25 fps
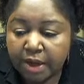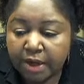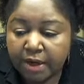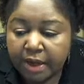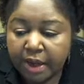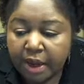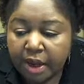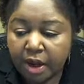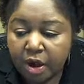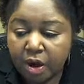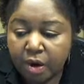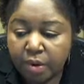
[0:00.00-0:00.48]
and
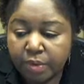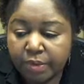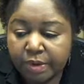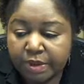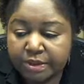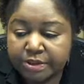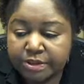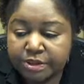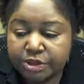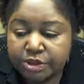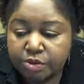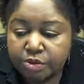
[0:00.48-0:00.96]
I
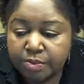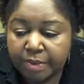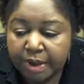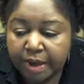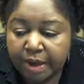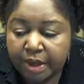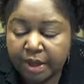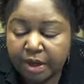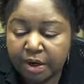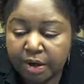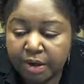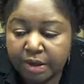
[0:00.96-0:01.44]
always do
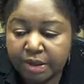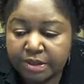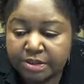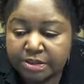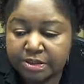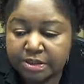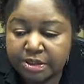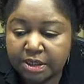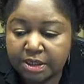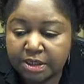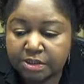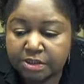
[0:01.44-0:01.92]
my hair in
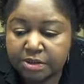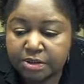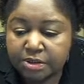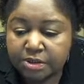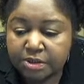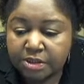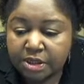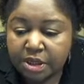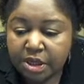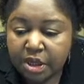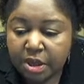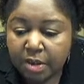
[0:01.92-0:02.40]

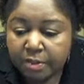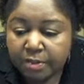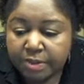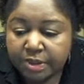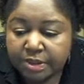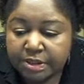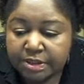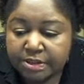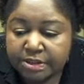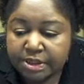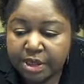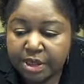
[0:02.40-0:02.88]
sections.
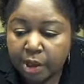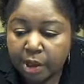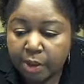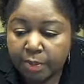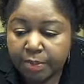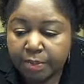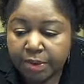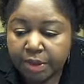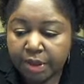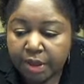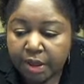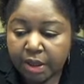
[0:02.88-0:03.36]
Please help.